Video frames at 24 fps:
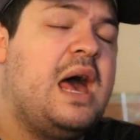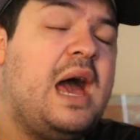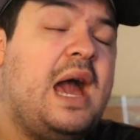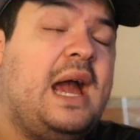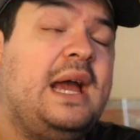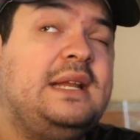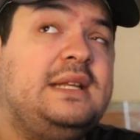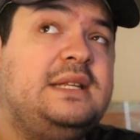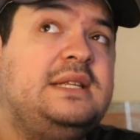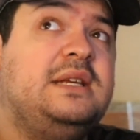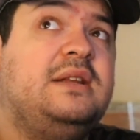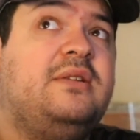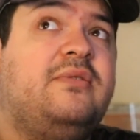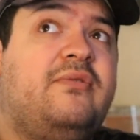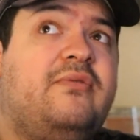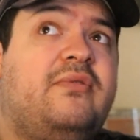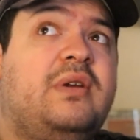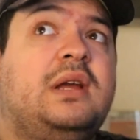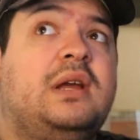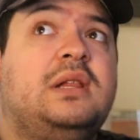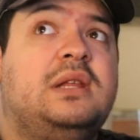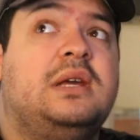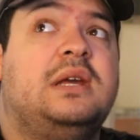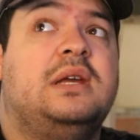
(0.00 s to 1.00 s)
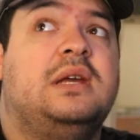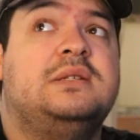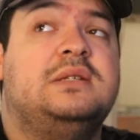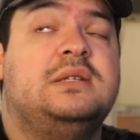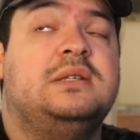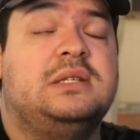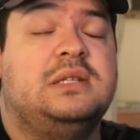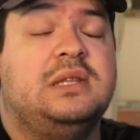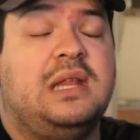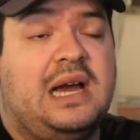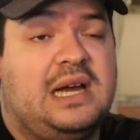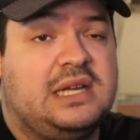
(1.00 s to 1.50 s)
I did fail against
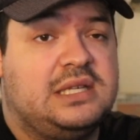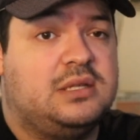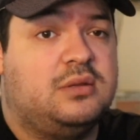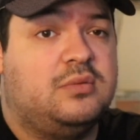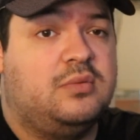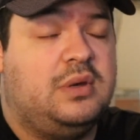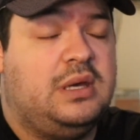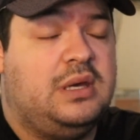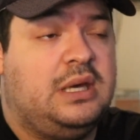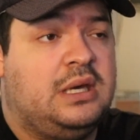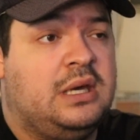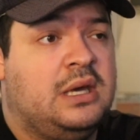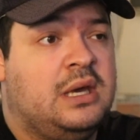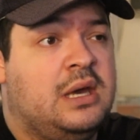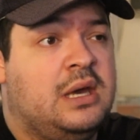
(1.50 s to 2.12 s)
this last week,